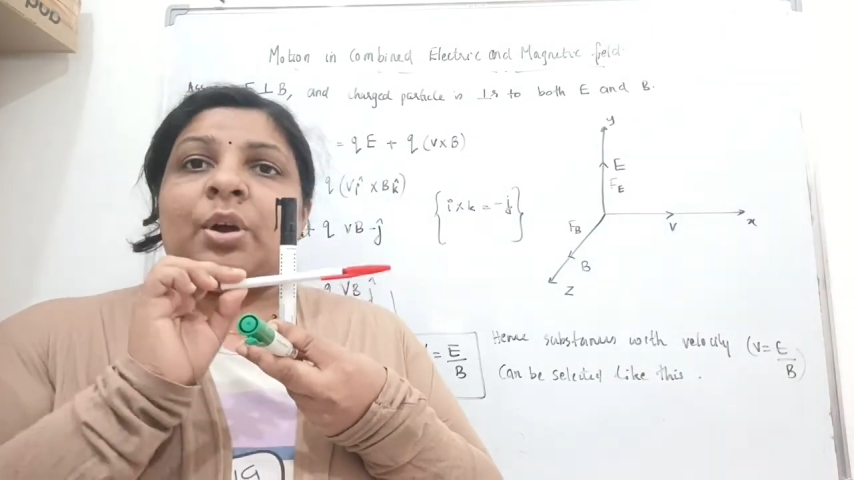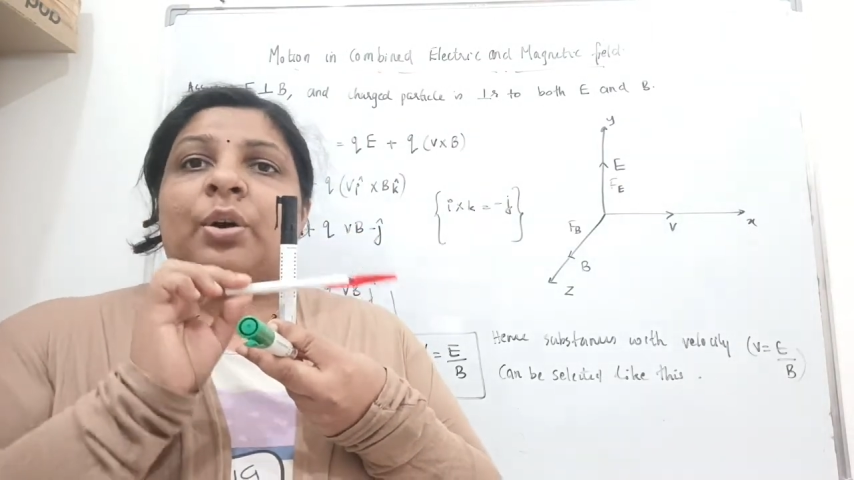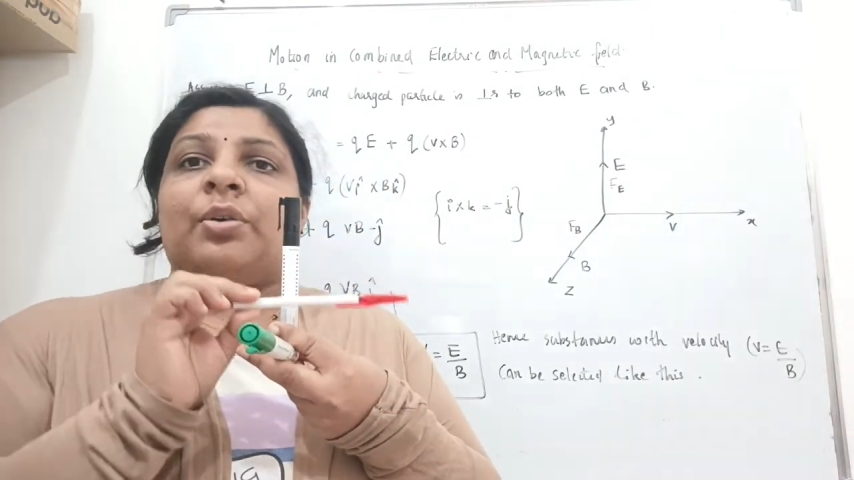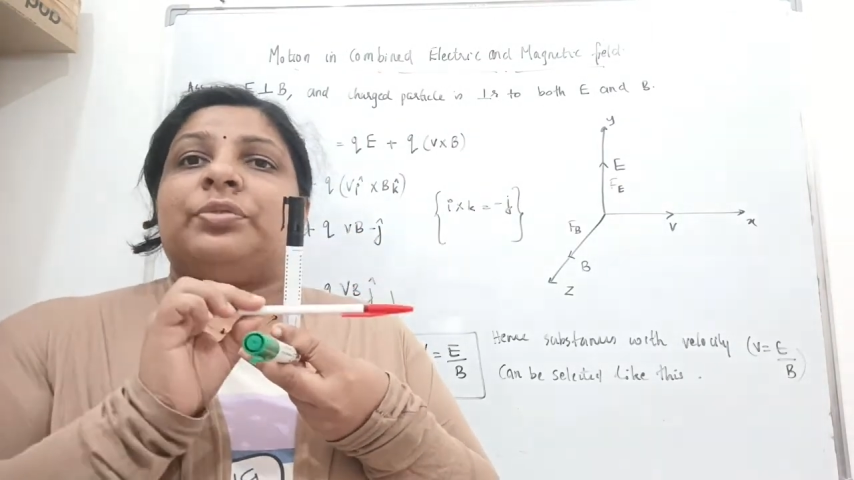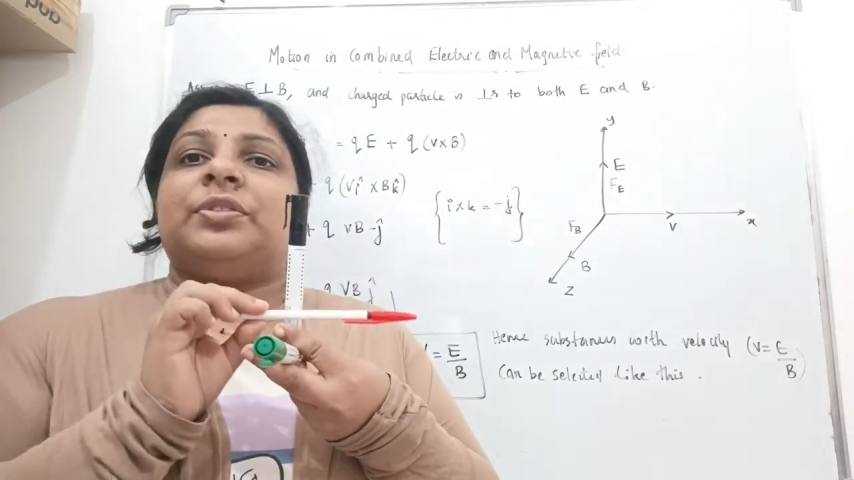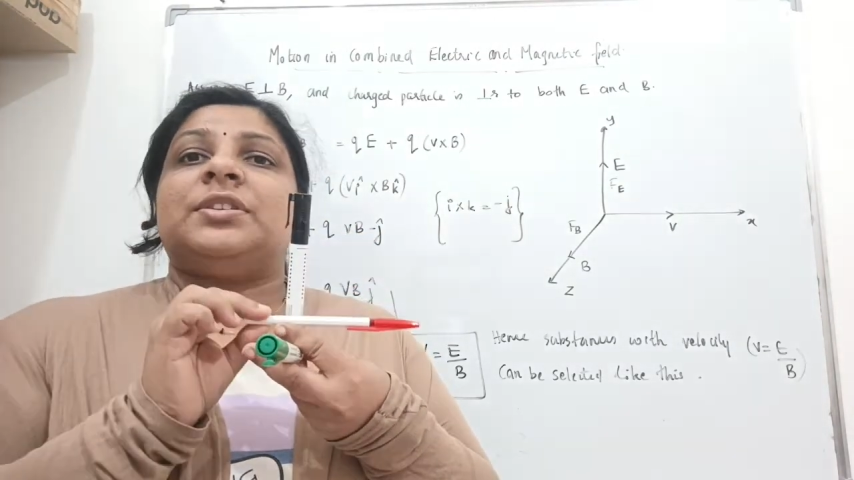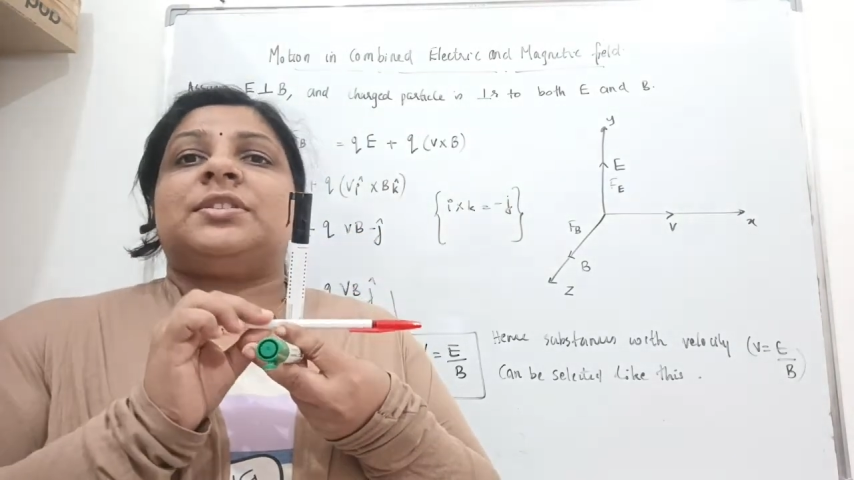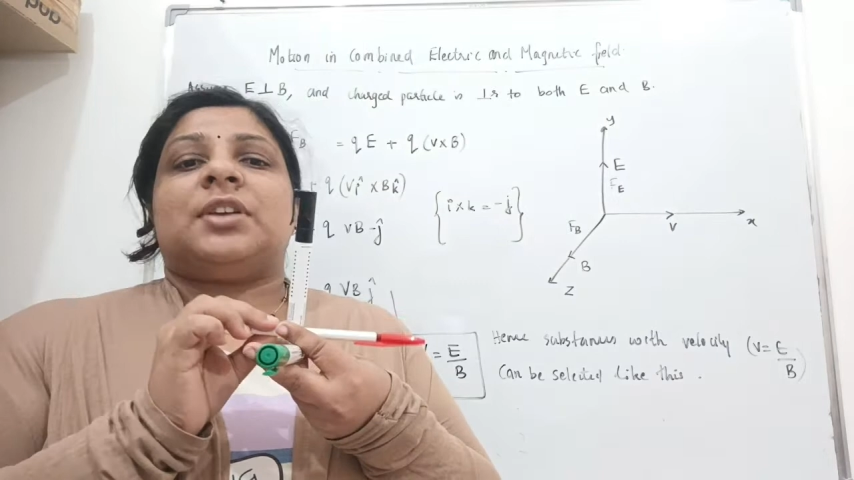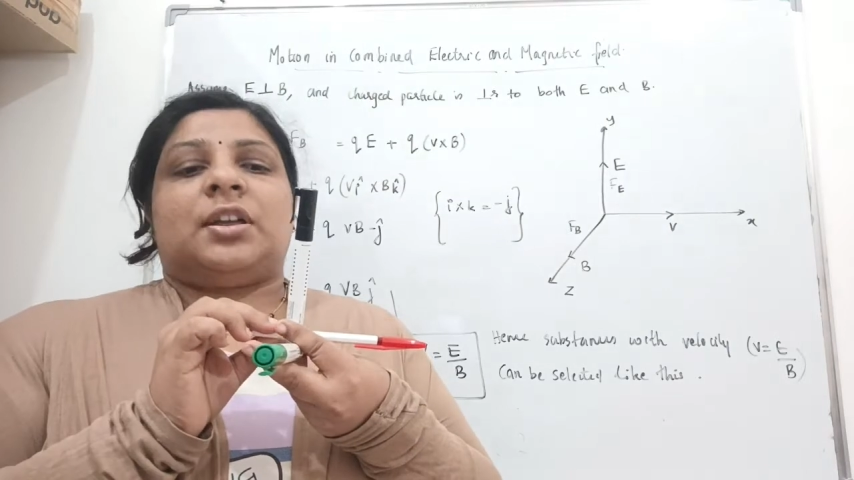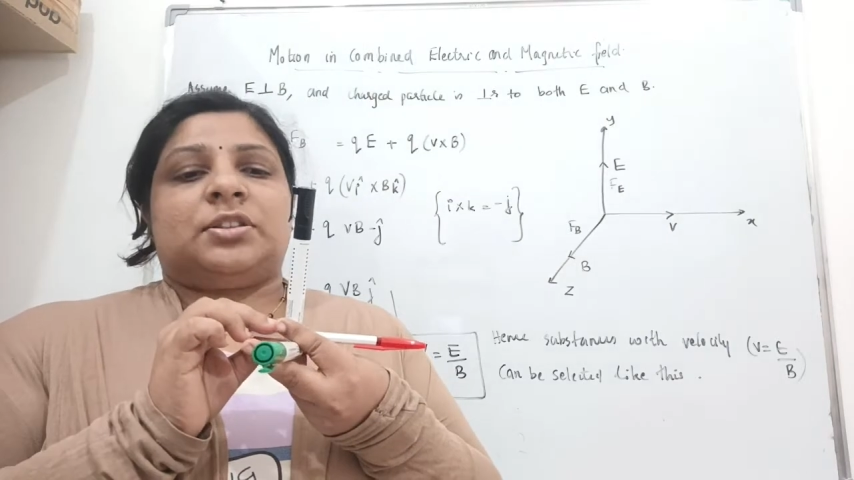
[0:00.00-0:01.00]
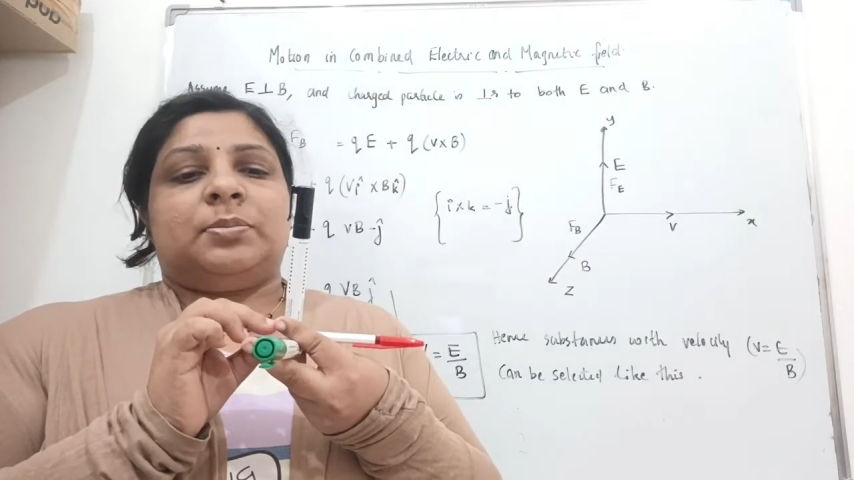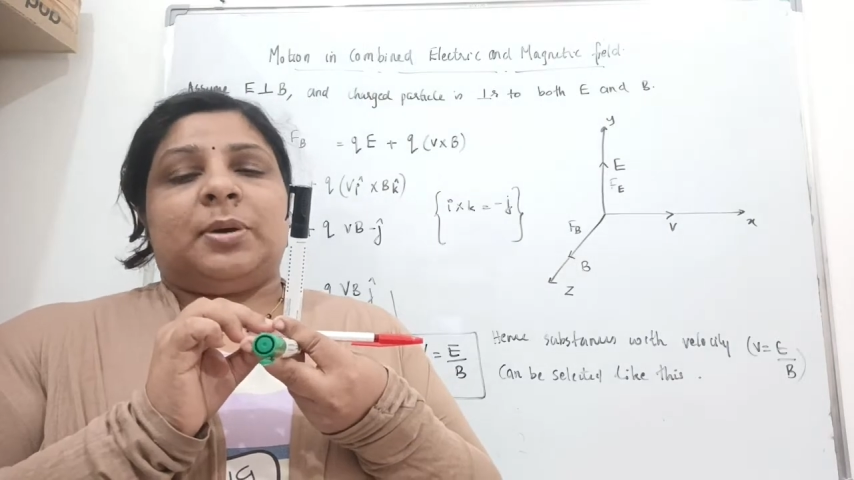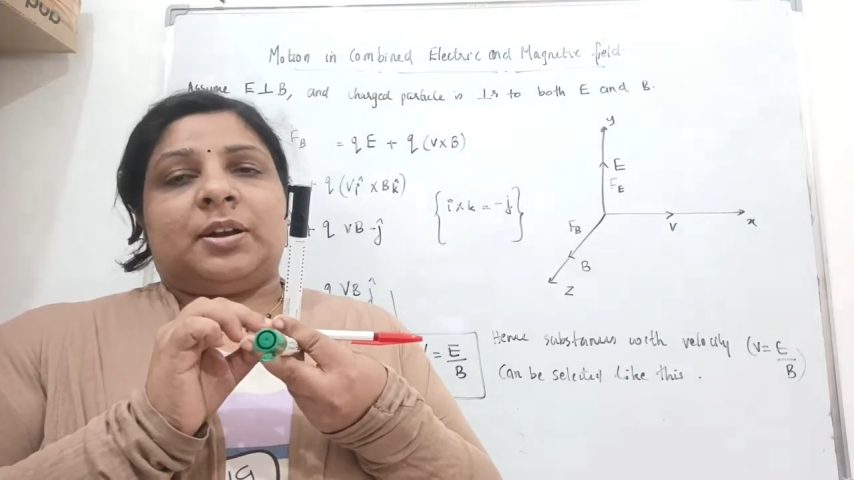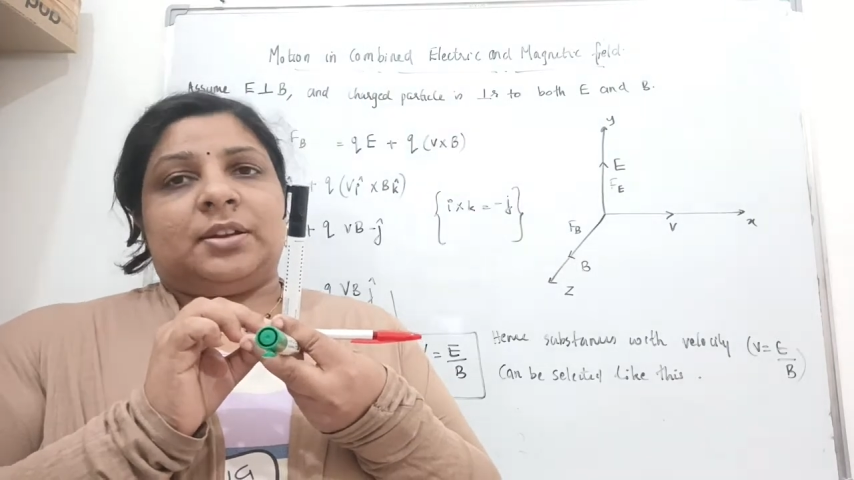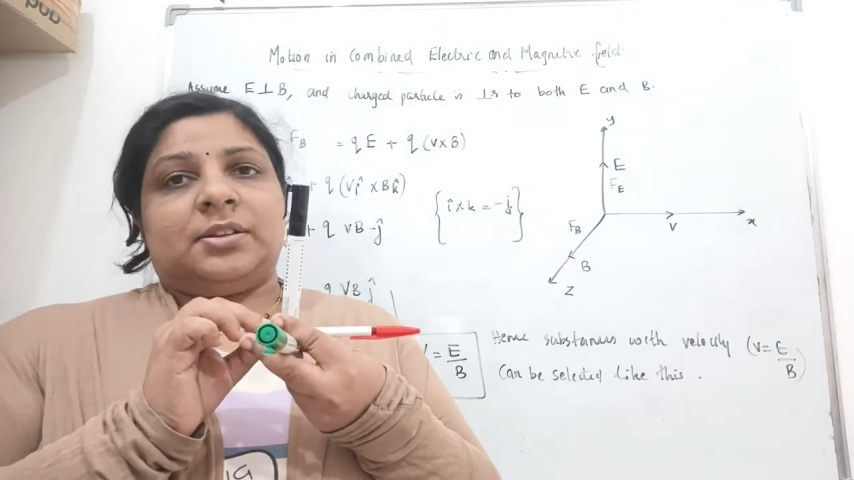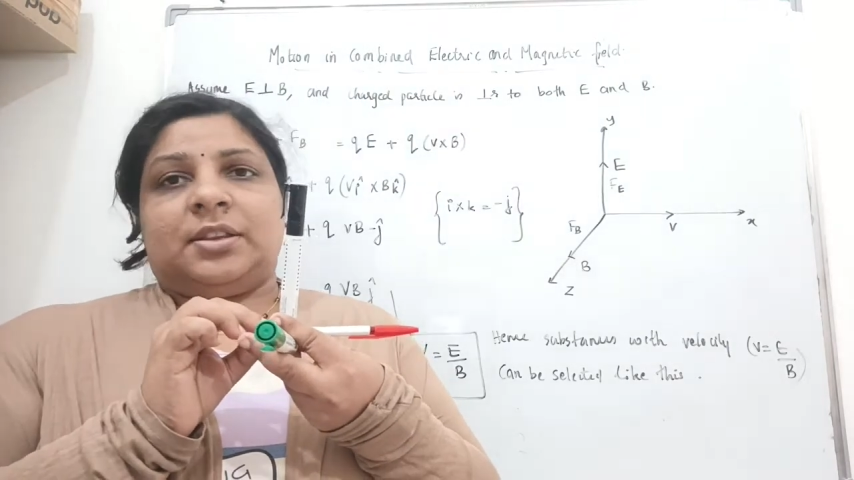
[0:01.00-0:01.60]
of this charged particle?